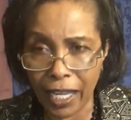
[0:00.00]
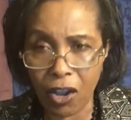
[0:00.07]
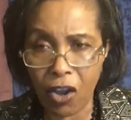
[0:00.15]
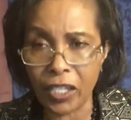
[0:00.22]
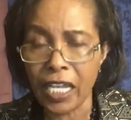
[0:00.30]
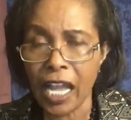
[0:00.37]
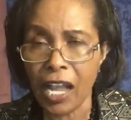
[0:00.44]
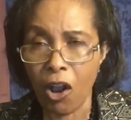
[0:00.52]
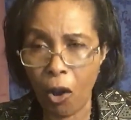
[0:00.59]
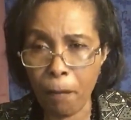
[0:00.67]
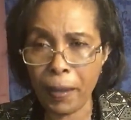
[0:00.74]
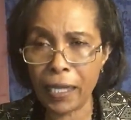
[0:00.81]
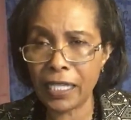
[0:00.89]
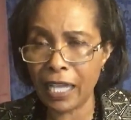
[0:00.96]
Open their
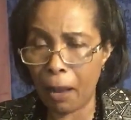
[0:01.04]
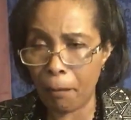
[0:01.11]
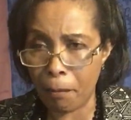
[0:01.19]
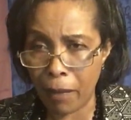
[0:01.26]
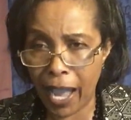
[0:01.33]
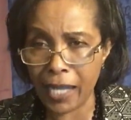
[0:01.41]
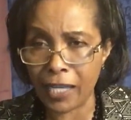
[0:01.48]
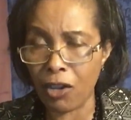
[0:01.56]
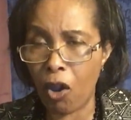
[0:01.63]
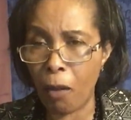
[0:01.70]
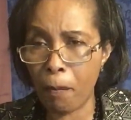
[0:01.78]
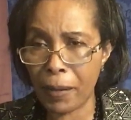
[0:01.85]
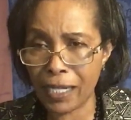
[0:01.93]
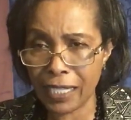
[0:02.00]
mind, open
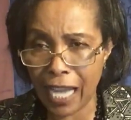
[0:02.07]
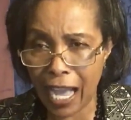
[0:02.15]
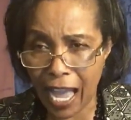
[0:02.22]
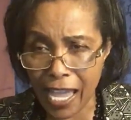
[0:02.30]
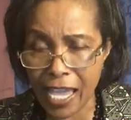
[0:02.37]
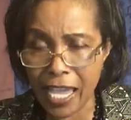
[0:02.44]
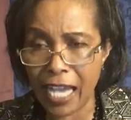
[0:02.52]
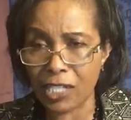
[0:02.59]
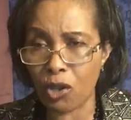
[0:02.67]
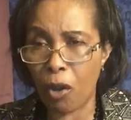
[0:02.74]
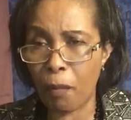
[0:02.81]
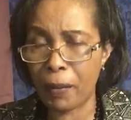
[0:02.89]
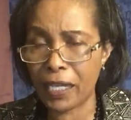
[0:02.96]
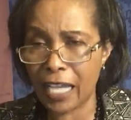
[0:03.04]
their ears, open their
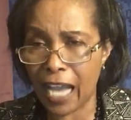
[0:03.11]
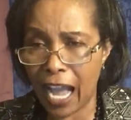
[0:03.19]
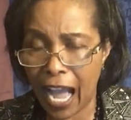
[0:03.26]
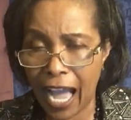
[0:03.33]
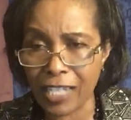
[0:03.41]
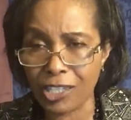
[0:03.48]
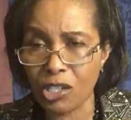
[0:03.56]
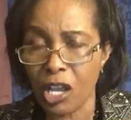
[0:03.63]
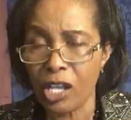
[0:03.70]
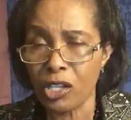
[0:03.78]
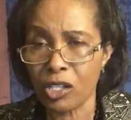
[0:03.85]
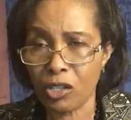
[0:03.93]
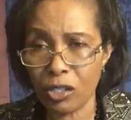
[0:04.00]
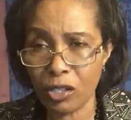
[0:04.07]
eyes so
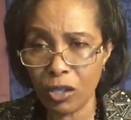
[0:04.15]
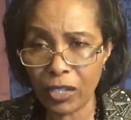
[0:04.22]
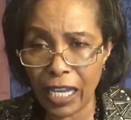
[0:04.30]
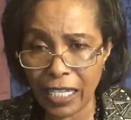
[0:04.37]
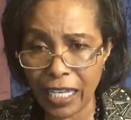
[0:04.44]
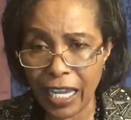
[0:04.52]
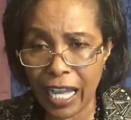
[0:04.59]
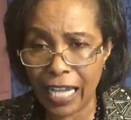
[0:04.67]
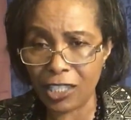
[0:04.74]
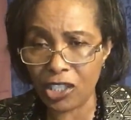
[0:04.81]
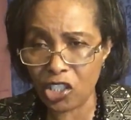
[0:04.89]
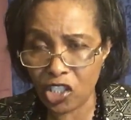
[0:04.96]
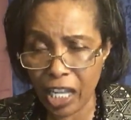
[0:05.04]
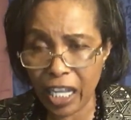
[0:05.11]
that they can, they
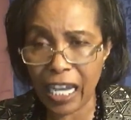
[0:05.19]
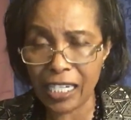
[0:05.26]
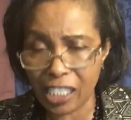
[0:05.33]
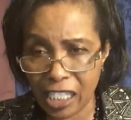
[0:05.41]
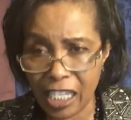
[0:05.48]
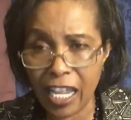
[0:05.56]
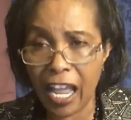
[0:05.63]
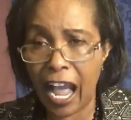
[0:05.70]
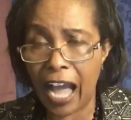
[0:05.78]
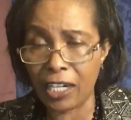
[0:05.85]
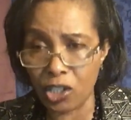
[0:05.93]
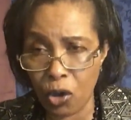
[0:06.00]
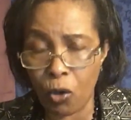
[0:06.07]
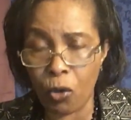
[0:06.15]
can see and know in